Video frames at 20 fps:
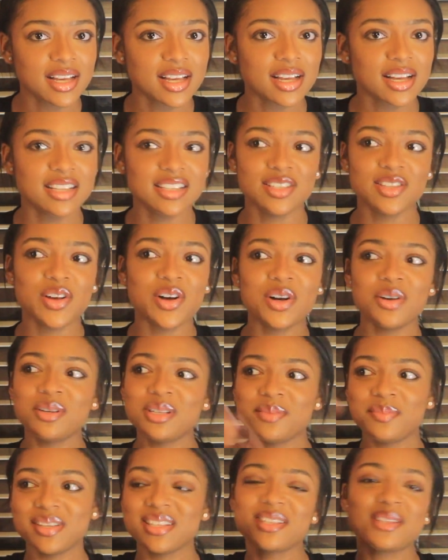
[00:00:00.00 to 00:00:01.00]
Because it's
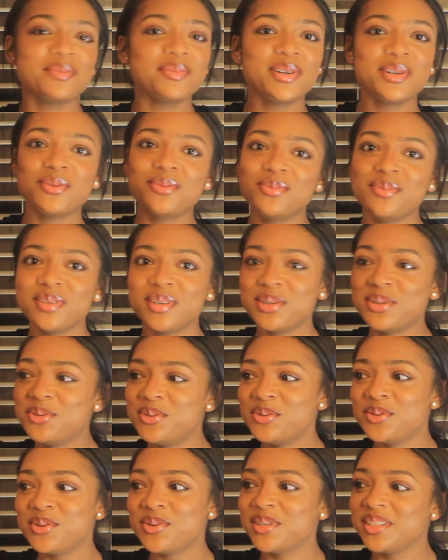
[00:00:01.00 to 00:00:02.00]
always been someone
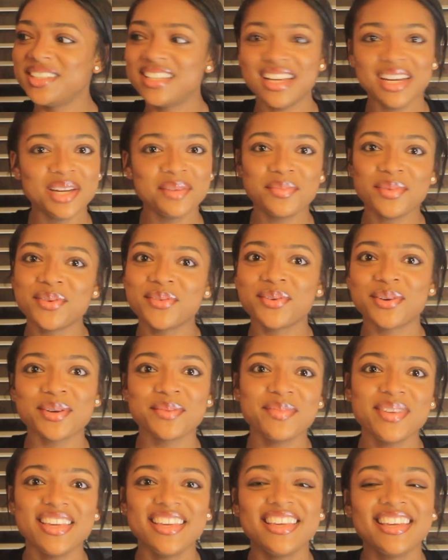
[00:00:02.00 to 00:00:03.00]
who done it before
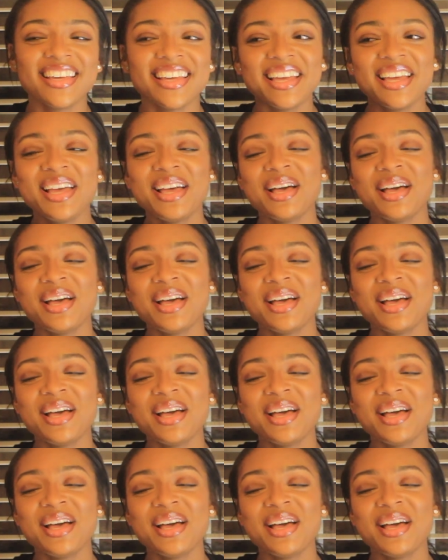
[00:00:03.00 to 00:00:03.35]
me.